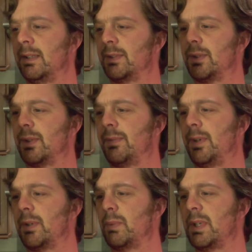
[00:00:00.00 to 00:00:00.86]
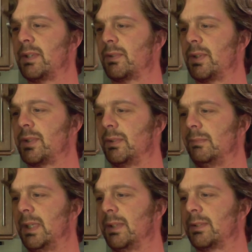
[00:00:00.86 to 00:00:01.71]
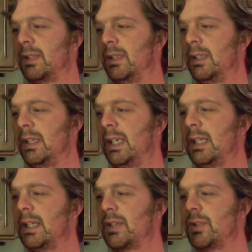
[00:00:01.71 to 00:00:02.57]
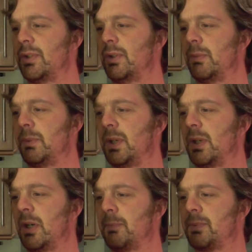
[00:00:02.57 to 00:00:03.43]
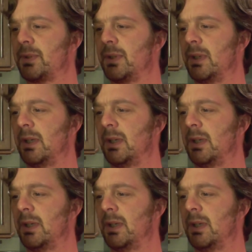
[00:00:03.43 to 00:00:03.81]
torrefied wheat, crystal malt, English and European hops,